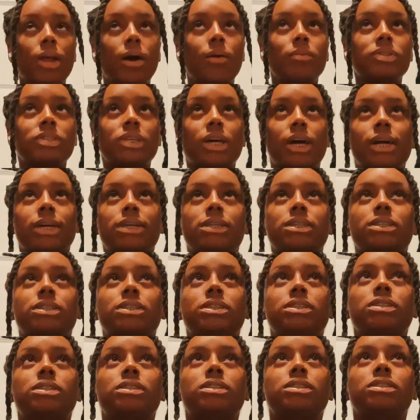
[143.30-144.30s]
I was like
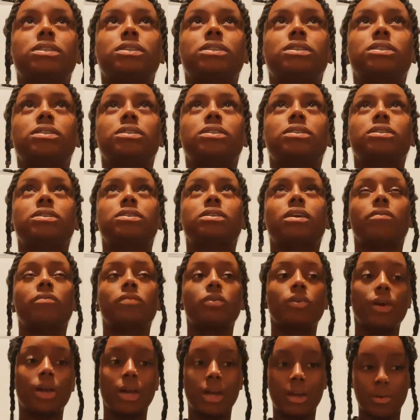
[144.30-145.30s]
seven
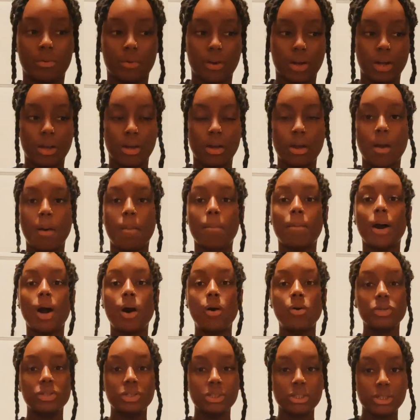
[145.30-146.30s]
or eight, right? My
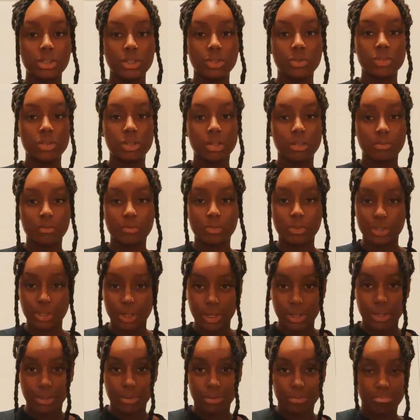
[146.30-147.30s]
oldest sister used to live in
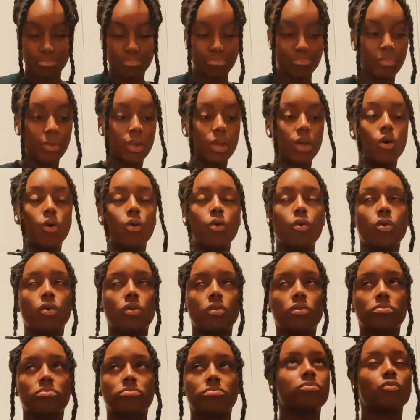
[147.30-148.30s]
Virginia
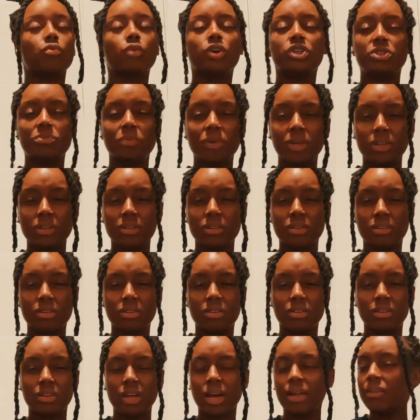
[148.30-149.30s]
or Richmond.
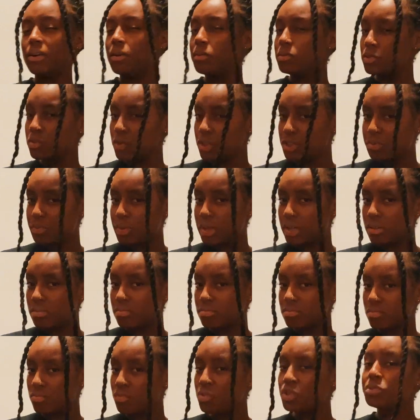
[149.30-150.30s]
I think it was Richmond.
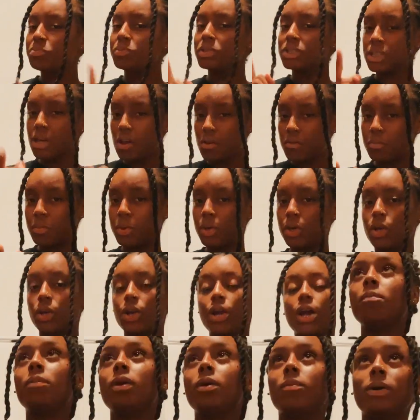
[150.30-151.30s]
Richmond sound familiar.
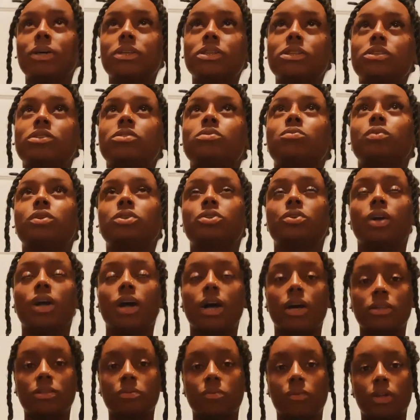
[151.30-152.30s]
Me and my sister went to her
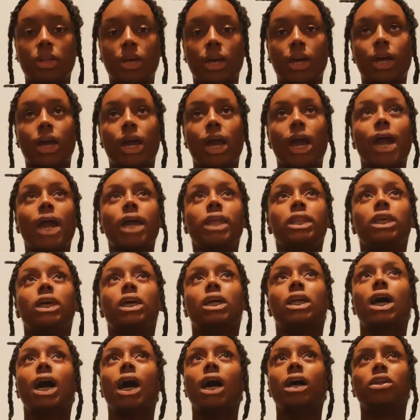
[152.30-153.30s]
house one day, and
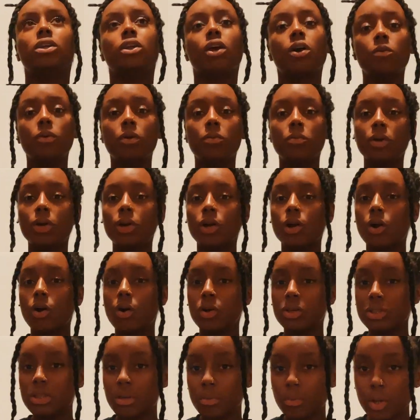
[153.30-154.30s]
then I don't know where we heard all
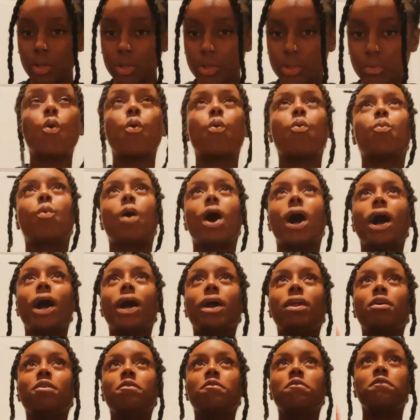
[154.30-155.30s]
this commotion. Why
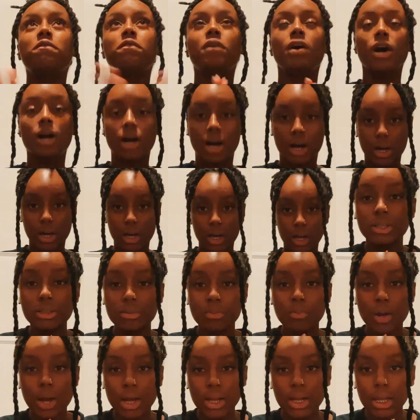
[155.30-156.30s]
the fuck this
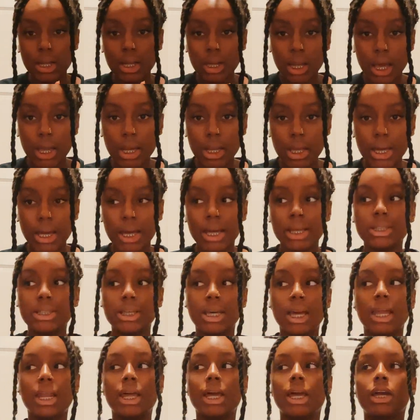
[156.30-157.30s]
pregnant lady is
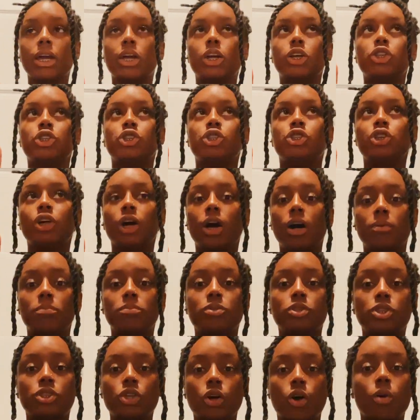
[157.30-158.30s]
getting jumped
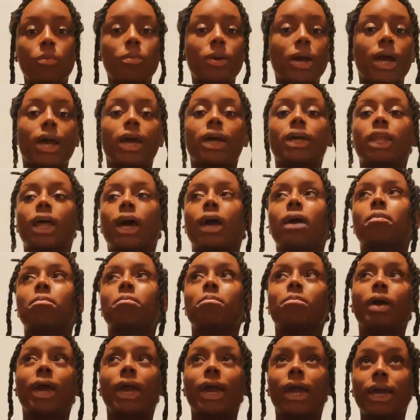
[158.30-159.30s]
so bad? Like
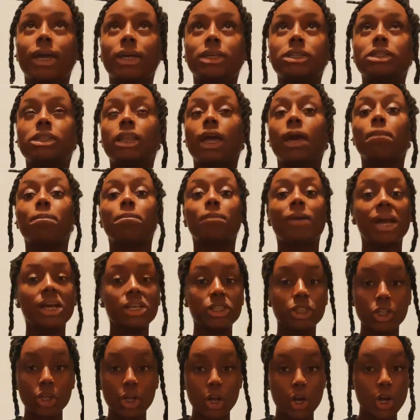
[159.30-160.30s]
Mace, they
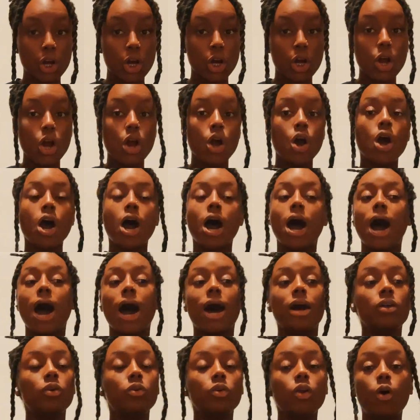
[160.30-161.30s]
macing her
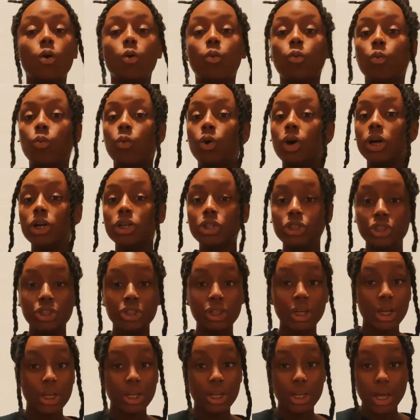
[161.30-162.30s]
I don't know what
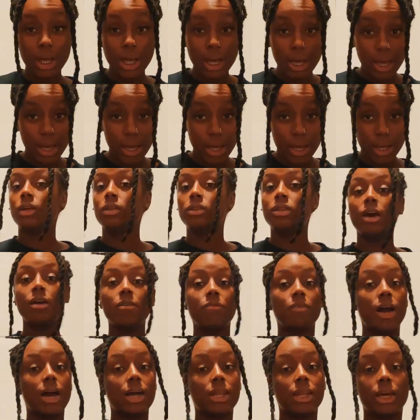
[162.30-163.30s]
she did. They
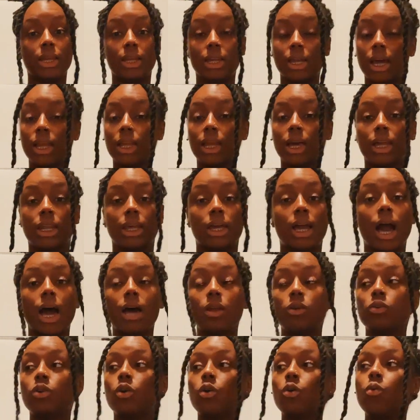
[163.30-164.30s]
violated that lady. I
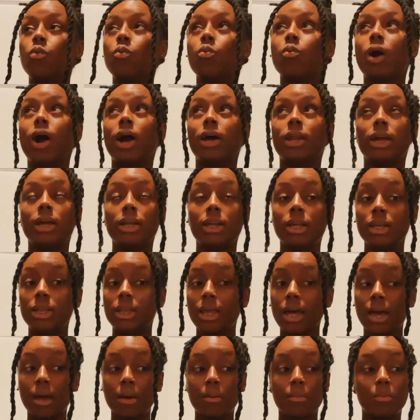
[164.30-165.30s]
don't know why they did
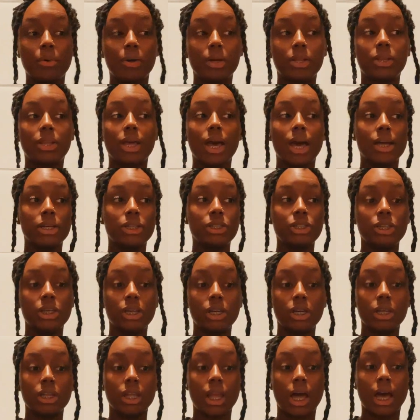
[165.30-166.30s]
that, but that
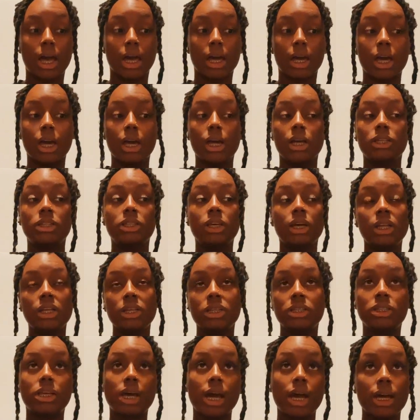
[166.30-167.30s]
shit, like, to this
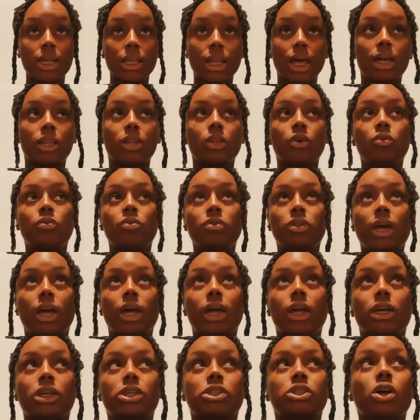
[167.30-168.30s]
day, like, little
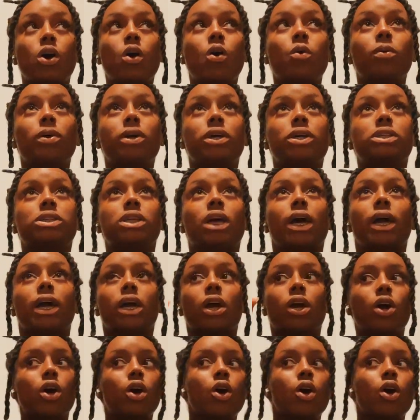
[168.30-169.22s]
things always, like,